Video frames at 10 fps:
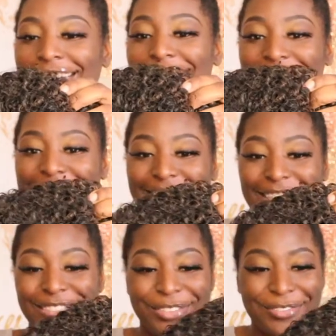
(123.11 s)
Y'all think it's
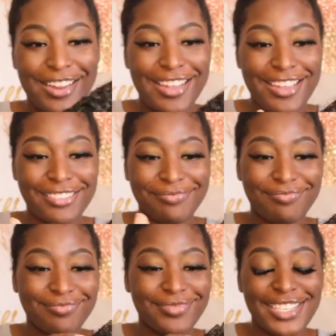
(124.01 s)
gonna look right?
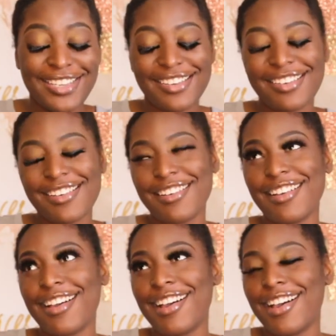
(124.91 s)

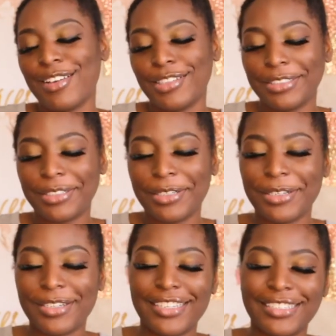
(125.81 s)
Oh,
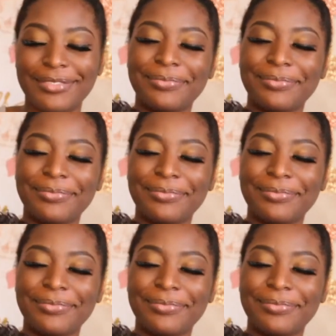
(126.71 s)
Lord.